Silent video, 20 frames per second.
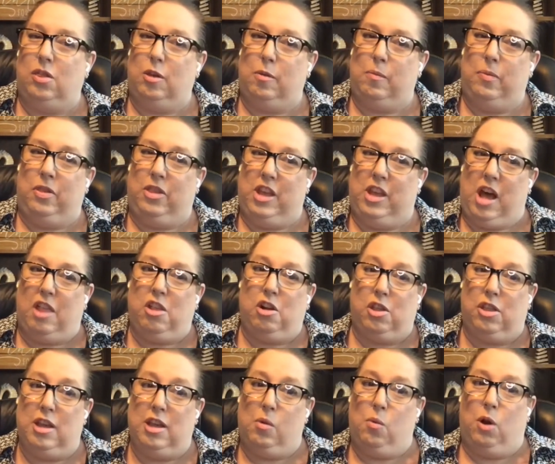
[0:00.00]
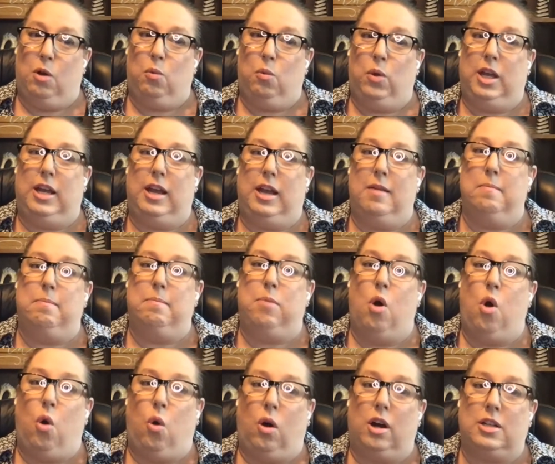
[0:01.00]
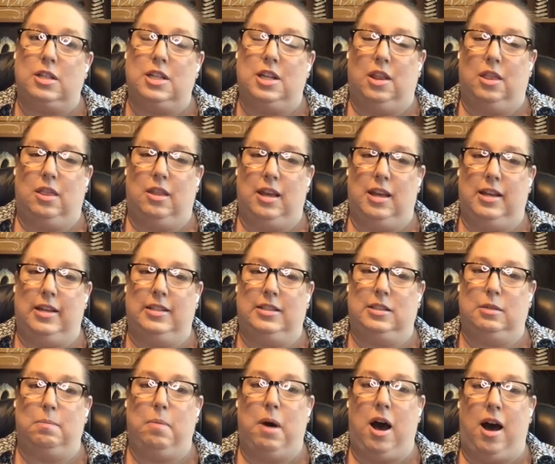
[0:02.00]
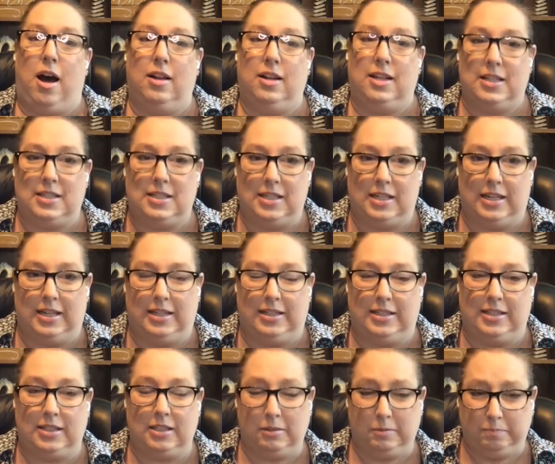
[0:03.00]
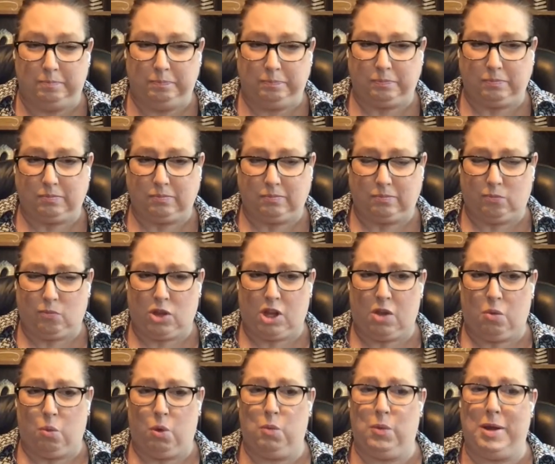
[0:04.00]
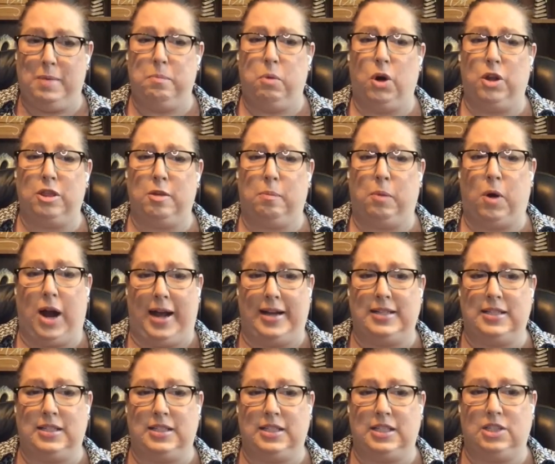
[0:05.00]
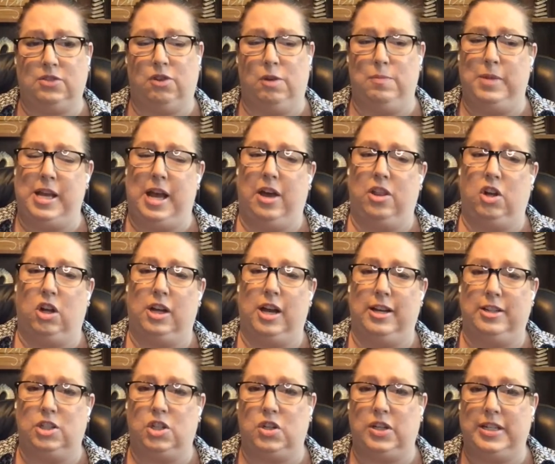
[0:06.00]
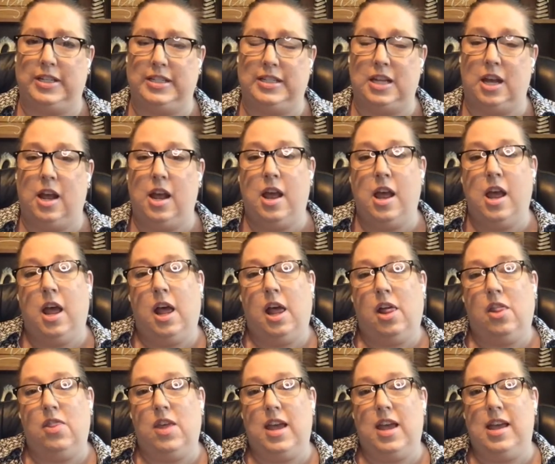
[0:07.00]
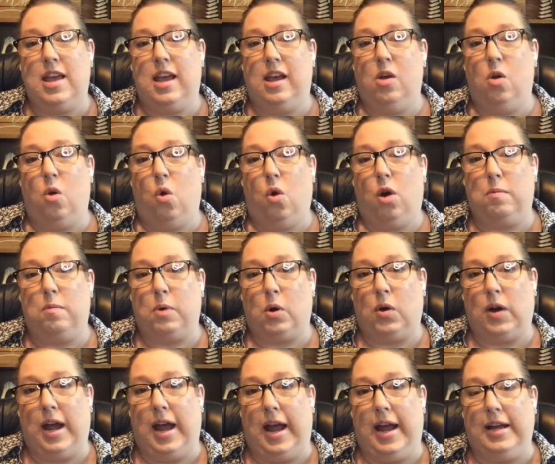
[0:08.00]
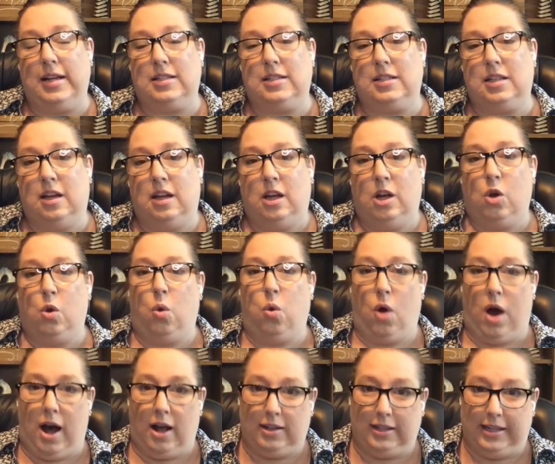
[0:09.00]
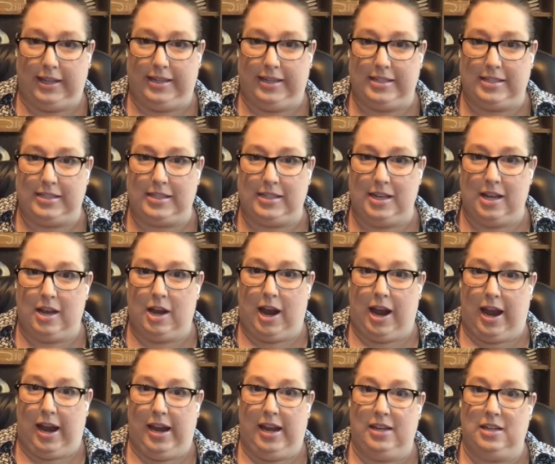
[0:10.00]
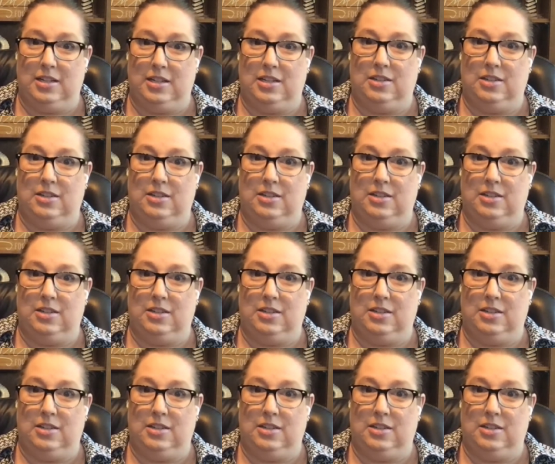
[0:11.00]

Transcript: the, the other thing, when we import these policies, when we import the prices from the other countries, they incorporate QALYs in